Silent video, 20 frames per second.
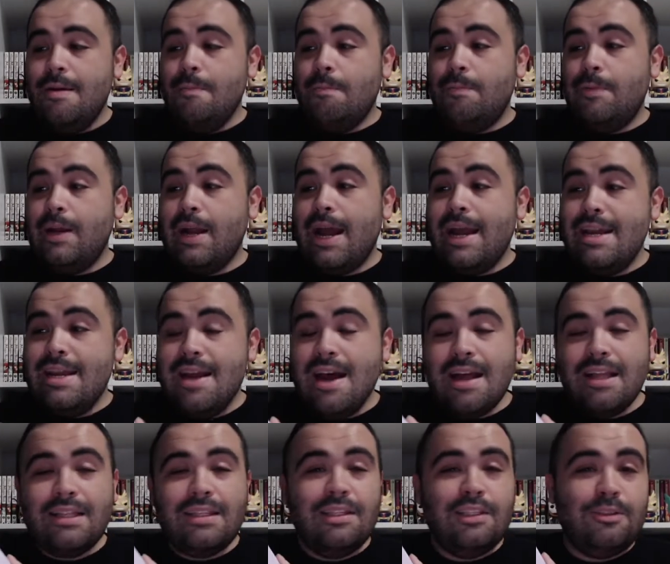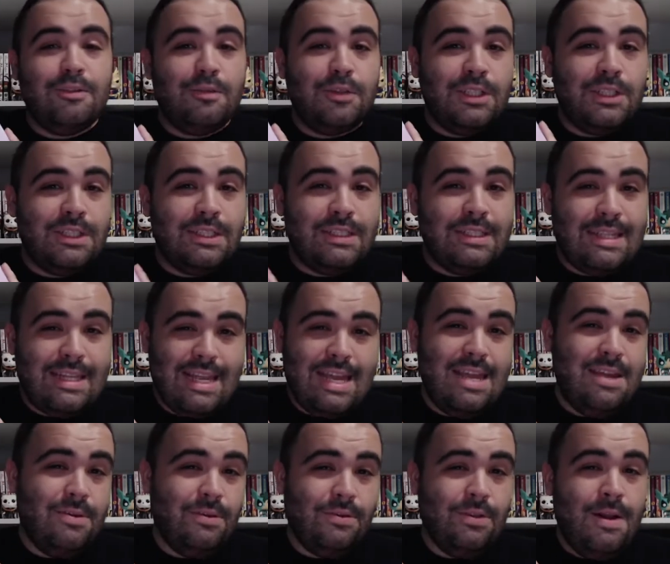but I got this for a
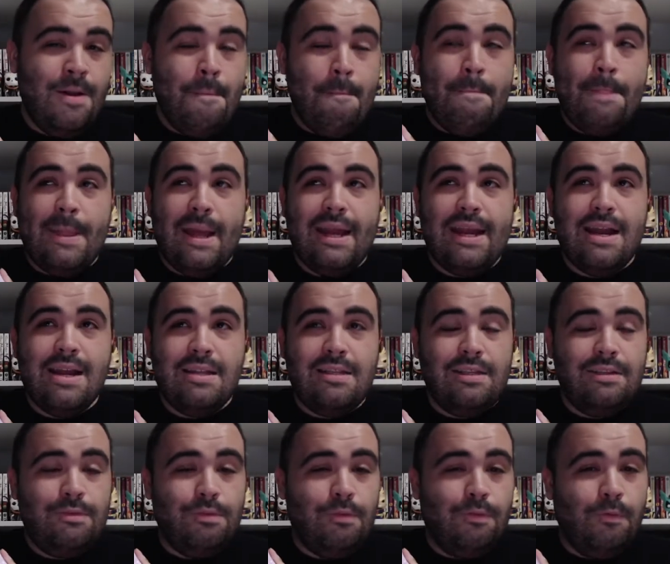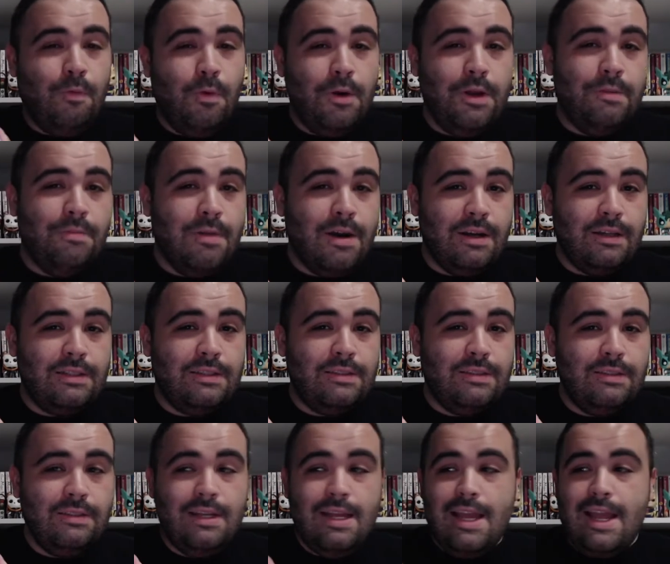steal. I got this for forty bucks.